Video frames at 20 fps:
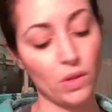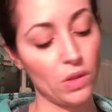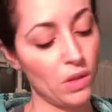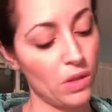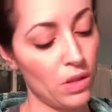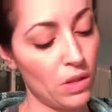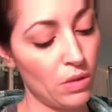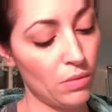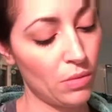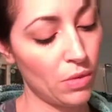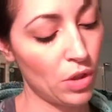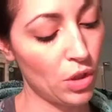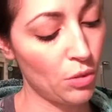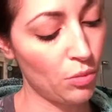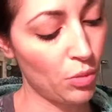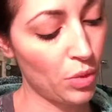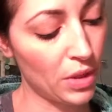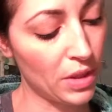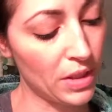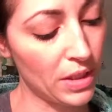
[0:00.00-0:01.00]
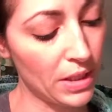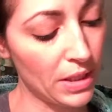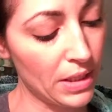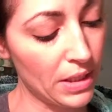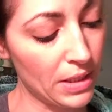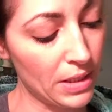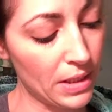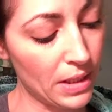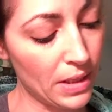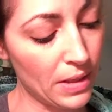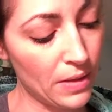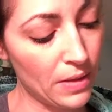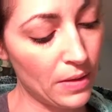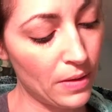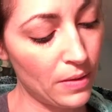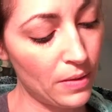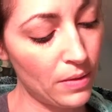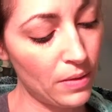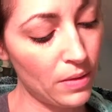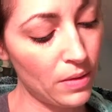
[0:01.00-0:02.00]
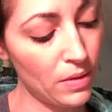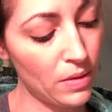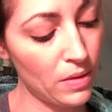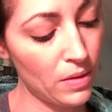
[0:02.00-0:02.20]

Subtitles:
So I'm just pressing it down,